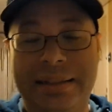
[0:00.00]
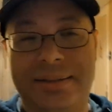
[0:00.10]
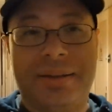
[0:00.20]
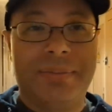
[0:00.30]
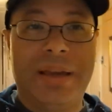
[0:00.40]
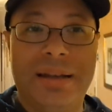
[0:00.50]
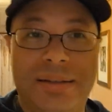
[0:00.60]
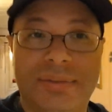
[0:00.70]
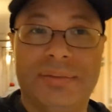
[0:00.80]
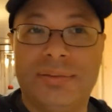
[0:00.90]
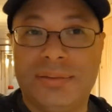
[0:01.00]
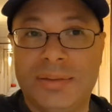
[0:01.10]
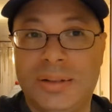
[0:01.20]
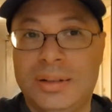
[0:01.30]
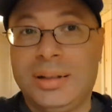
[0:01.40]
So I'm getting
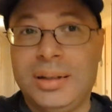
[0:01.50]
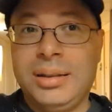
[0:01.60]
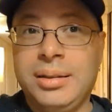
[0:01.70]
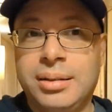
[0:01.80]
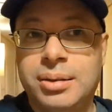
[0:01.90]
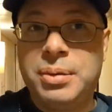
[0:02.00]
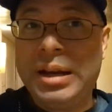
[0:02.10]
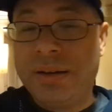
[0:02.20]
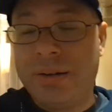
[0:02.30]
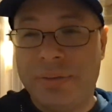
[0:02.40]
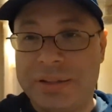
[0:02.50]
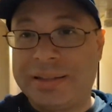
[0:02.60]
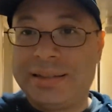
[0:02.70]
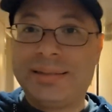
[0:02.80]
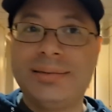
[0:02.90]
quite
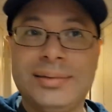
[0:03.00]
nervous.